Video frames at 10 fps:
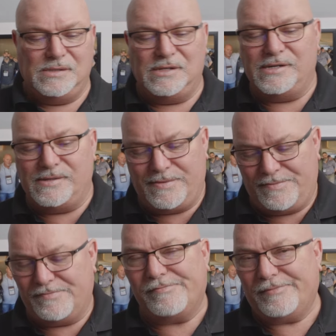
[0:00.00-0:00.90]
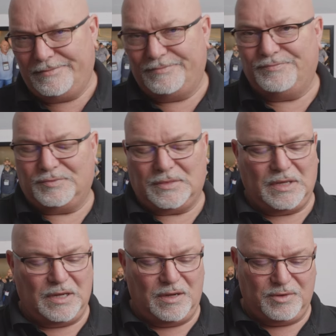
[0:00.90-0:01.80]
Well,
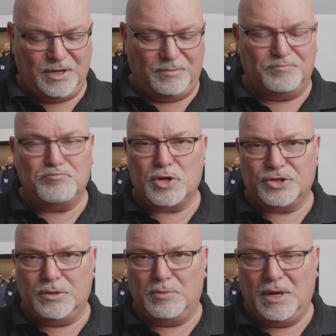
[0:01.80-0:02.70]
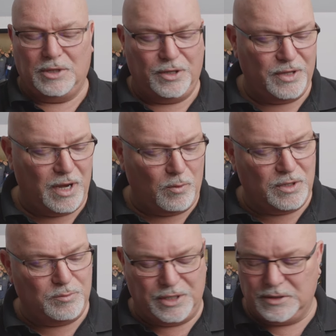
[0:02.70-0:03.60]
I'm going to burst a bubble on that
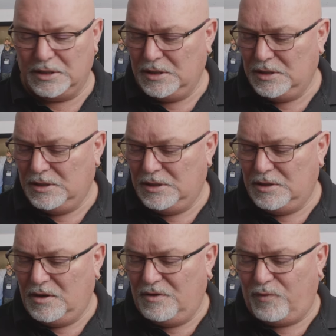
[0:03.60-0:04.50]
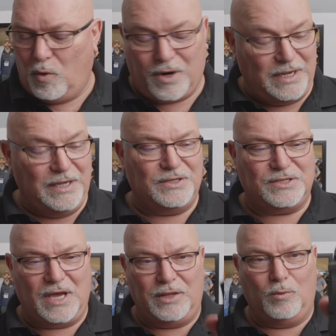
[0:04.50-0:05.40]
one, but for
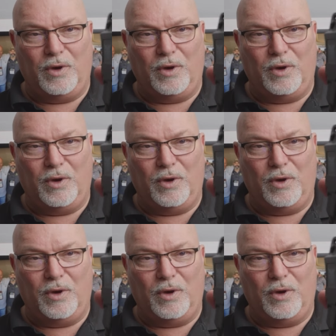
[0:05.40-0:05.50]
inside the